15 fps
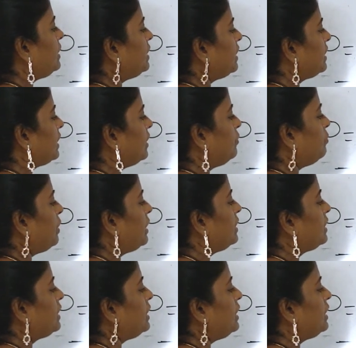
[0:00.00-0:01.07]
the 10 by
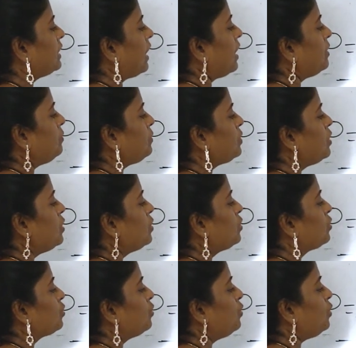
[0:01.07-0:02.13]
3 times.
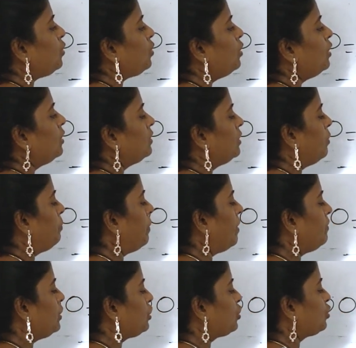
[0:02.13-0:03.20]
So the
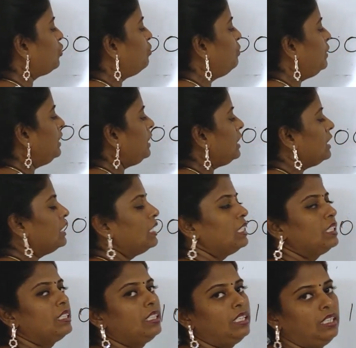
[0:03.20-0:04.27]
power should
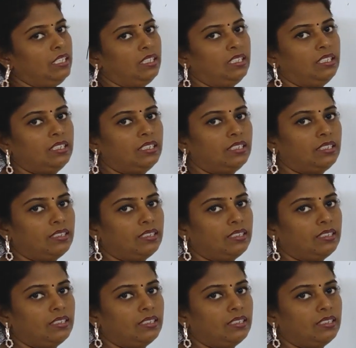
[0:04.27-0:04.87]
be 3.